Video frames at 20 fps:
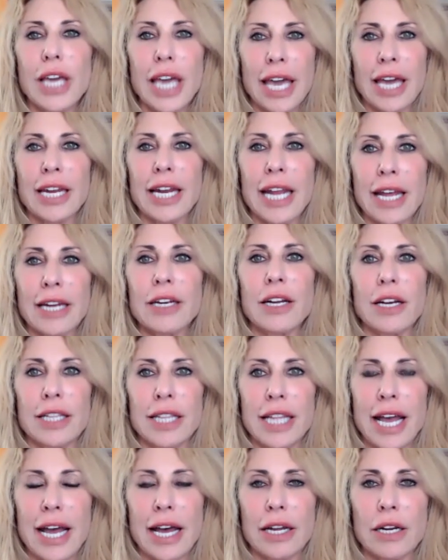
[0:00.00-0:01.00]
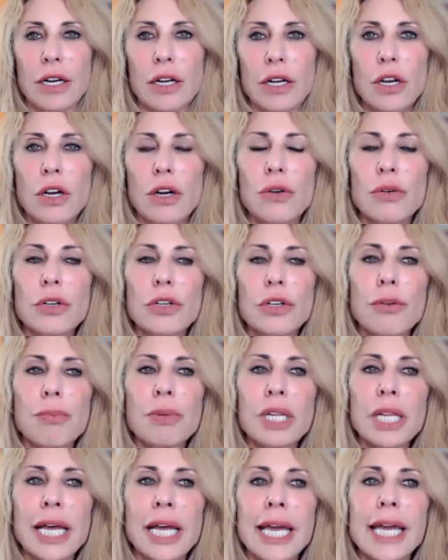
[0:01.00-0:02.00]
can't end on that. When you're
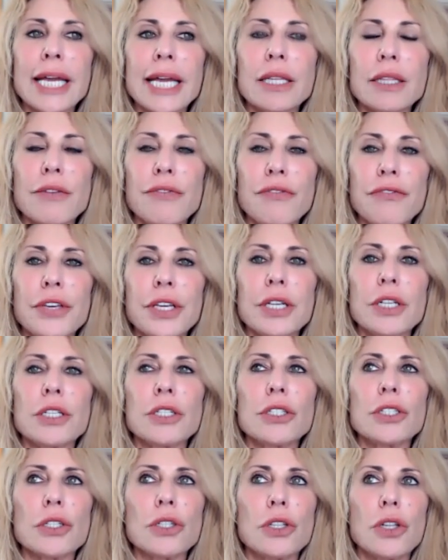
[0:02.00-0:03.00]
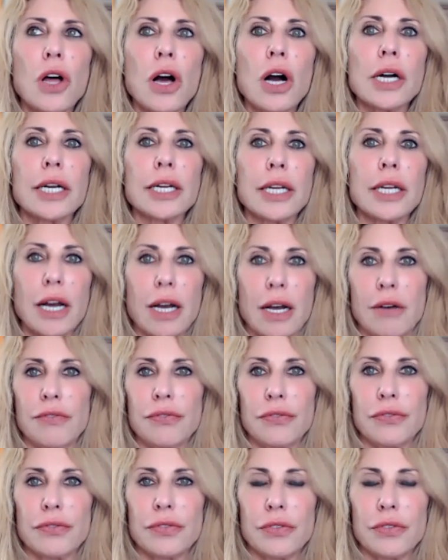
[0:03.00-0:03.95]
playing in the field long enough,